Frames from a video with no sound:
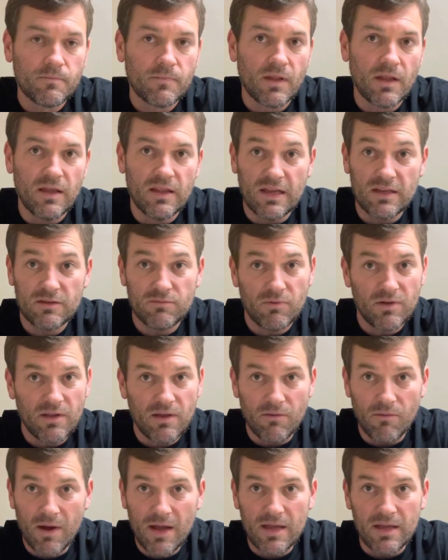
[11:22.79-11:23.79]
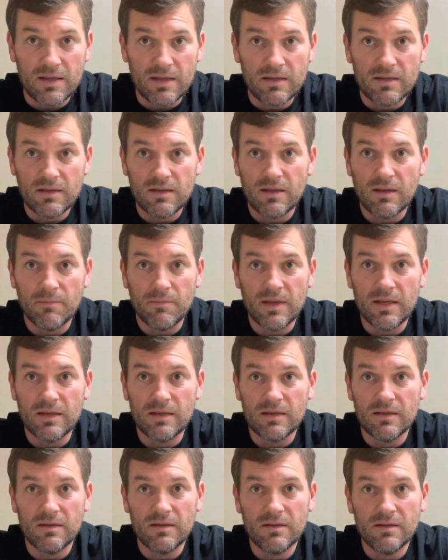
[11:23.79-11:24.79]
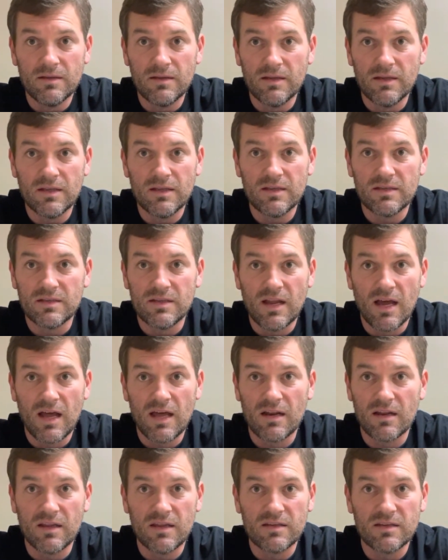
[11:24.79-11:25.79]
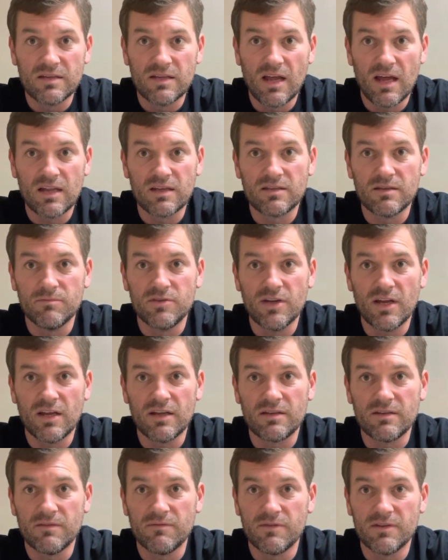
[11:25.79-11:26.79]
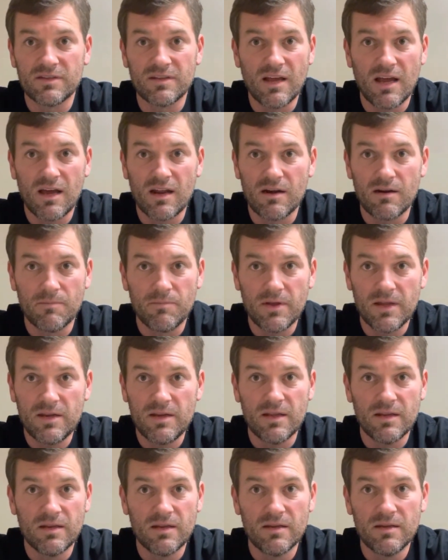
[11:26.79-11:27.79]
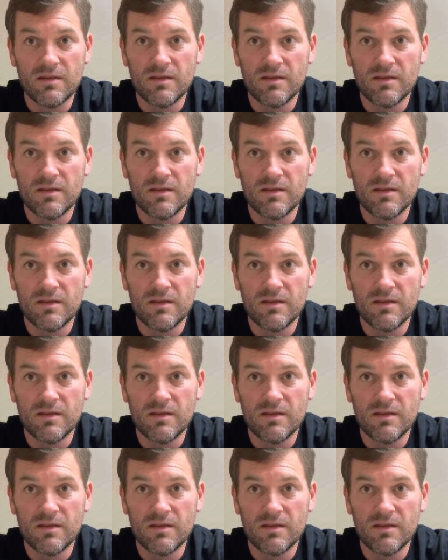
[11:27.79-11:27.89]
and that's what they weigh. I mean, it's not subjective, it's not an opinion.